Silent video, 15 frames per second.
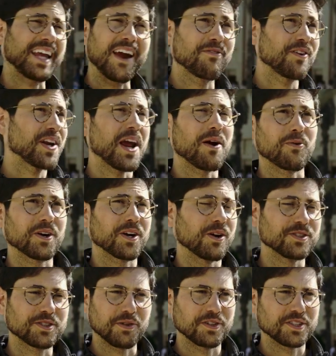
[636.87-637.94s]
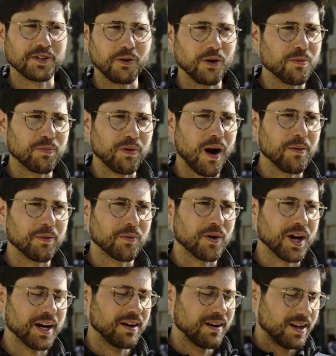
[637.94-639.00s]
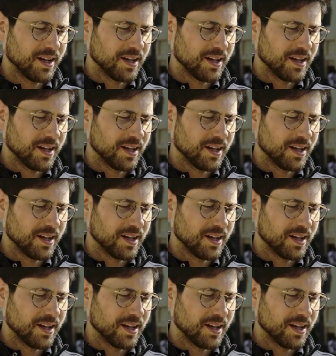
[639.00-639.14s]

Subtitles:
every network goes through this growing problem, right?